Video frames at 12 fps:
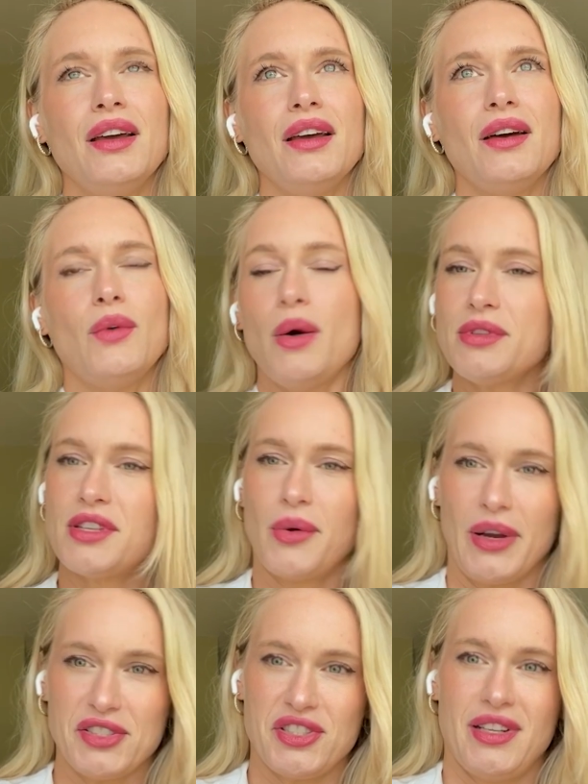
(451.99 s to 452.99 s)
what was the
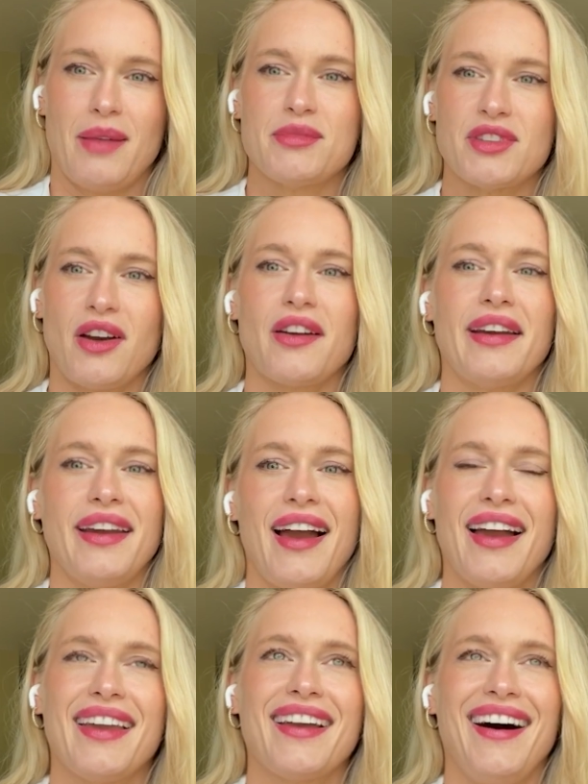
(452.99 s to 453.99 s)
question? I'm sorry.
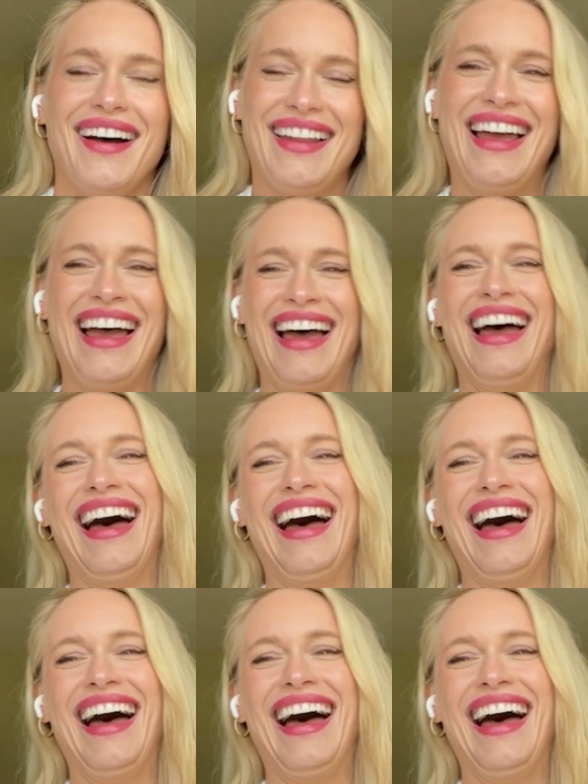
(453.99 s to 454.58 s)
I thought.